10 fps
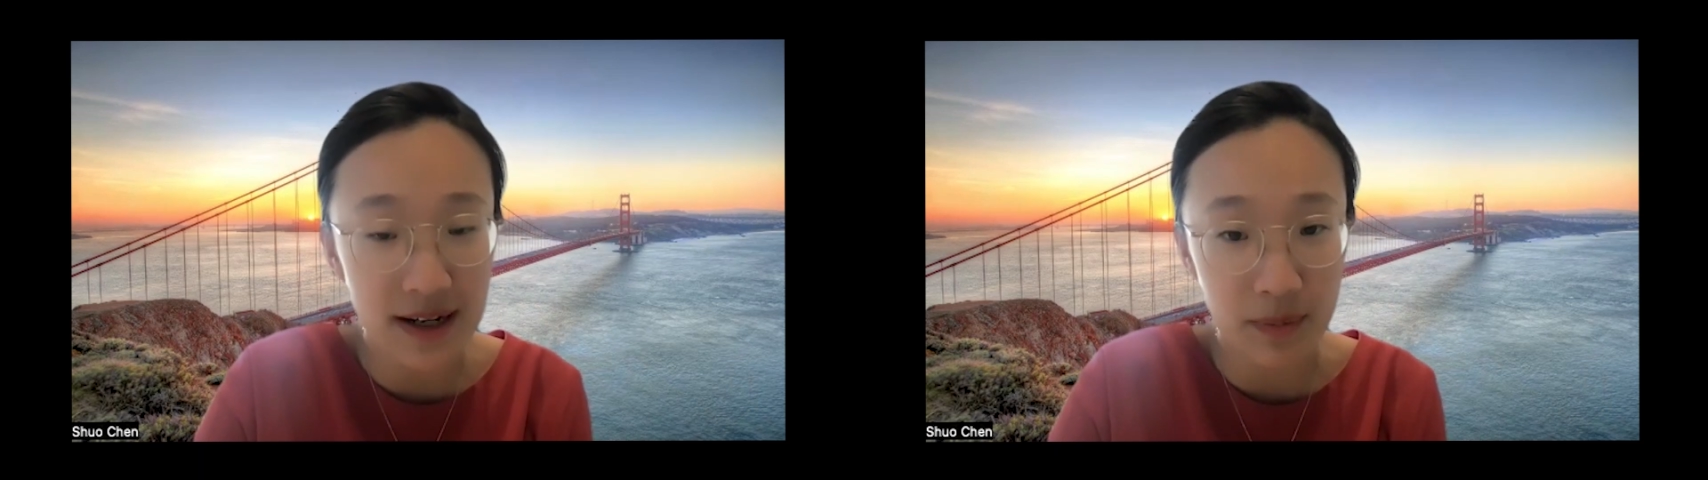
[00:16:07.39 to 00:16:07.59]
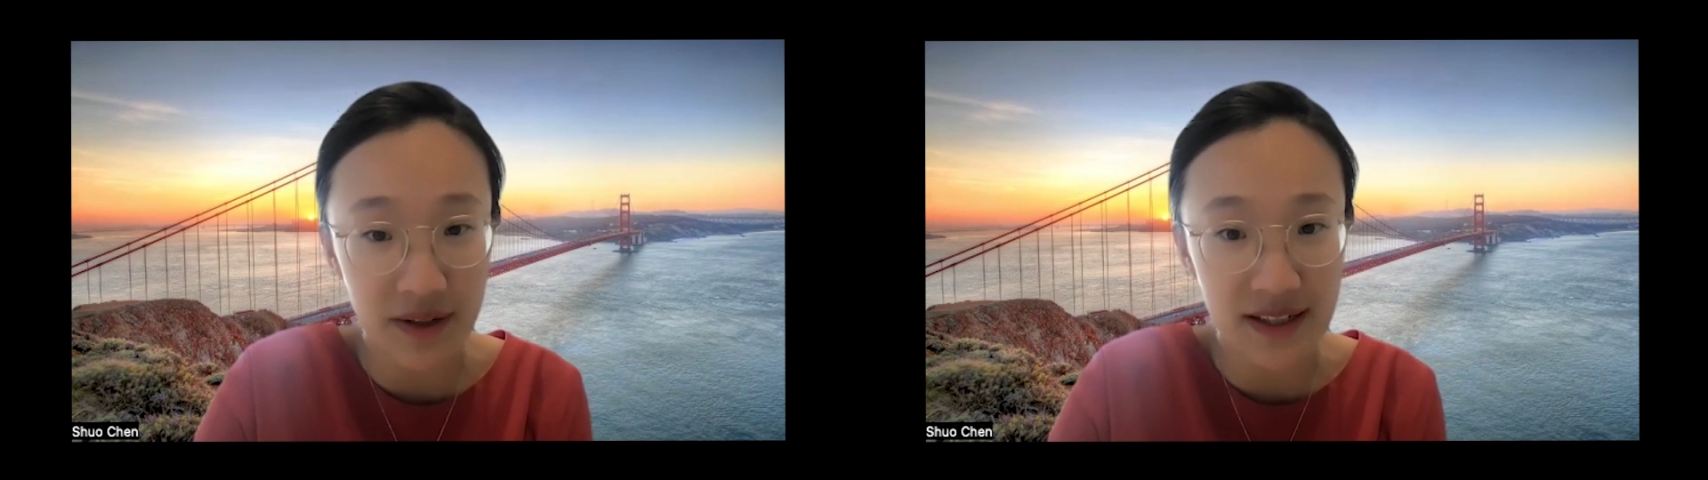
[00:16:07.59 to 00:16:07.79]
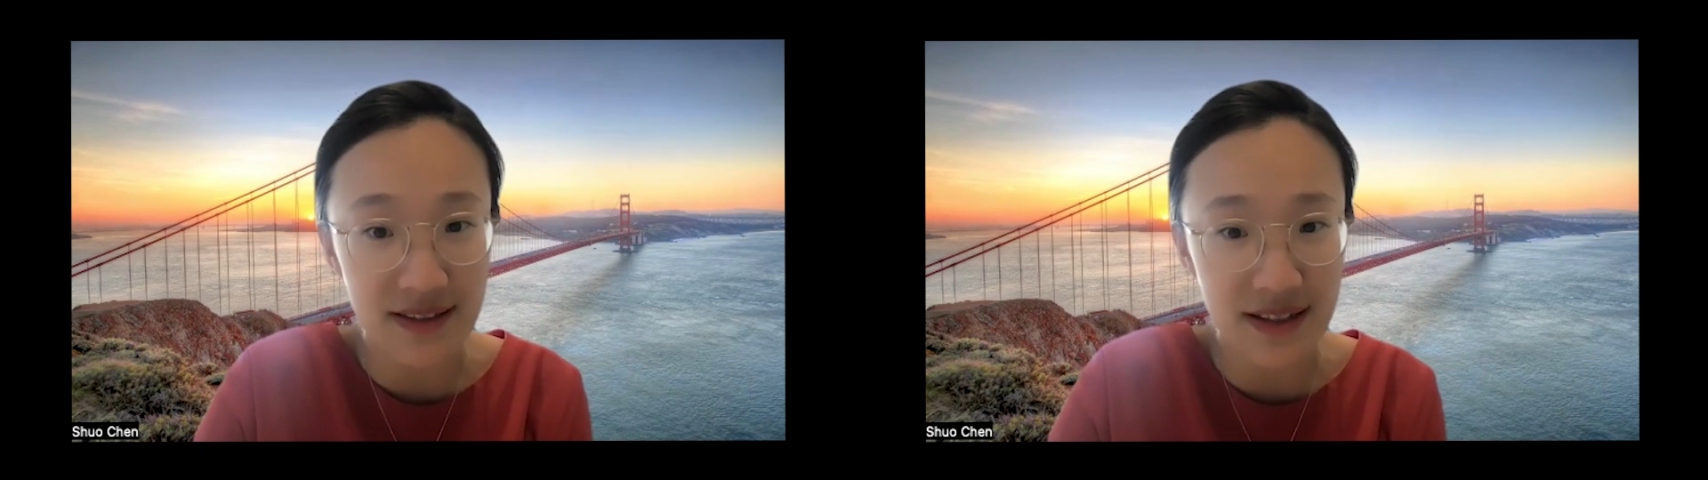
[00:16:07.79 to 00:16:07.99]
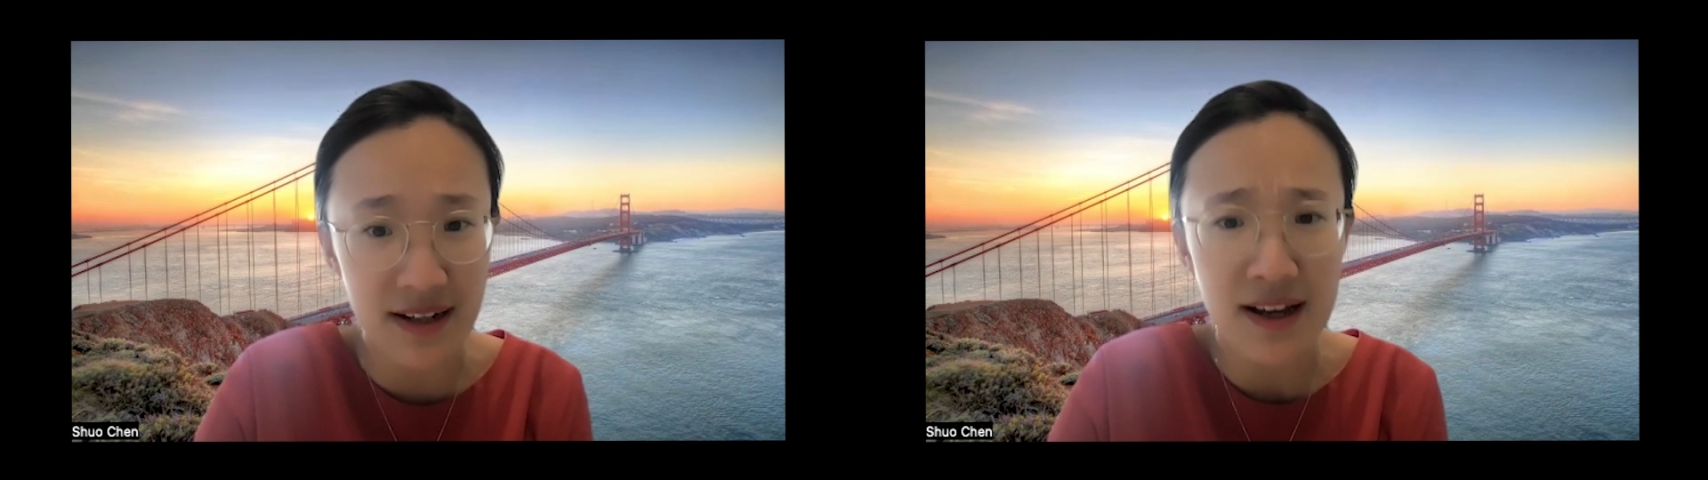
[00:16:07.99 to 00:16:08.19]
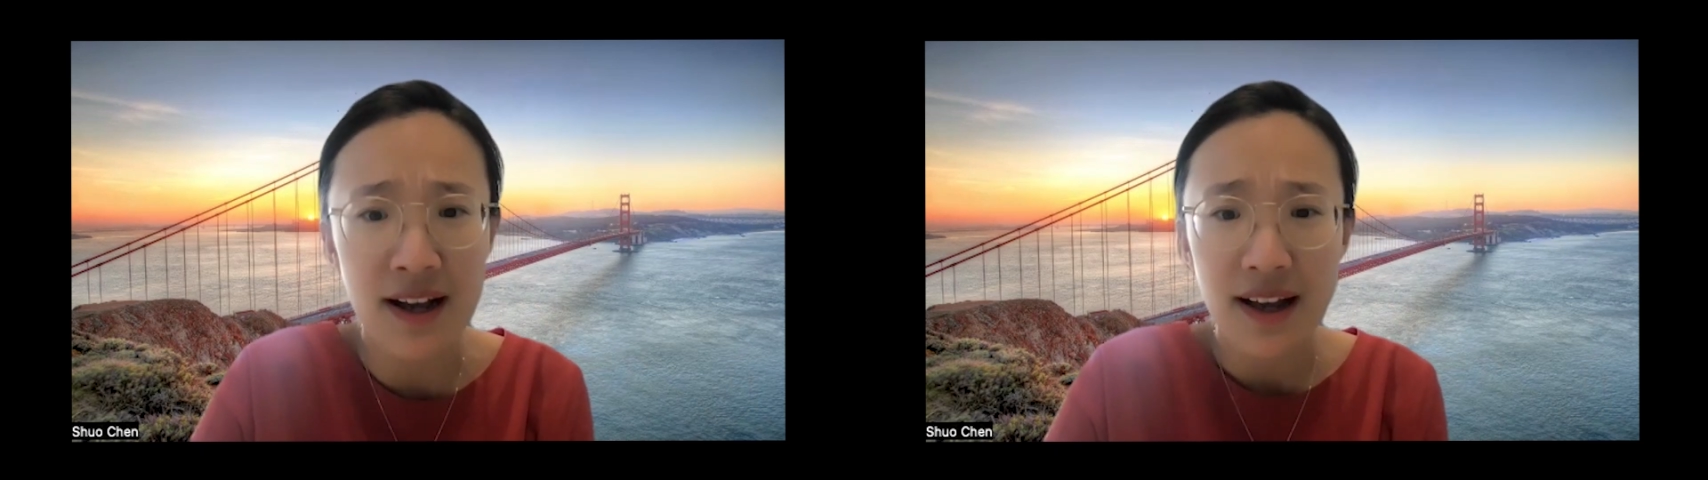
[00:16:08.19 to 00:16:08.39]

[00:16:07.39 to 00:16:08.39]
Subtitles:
companies said,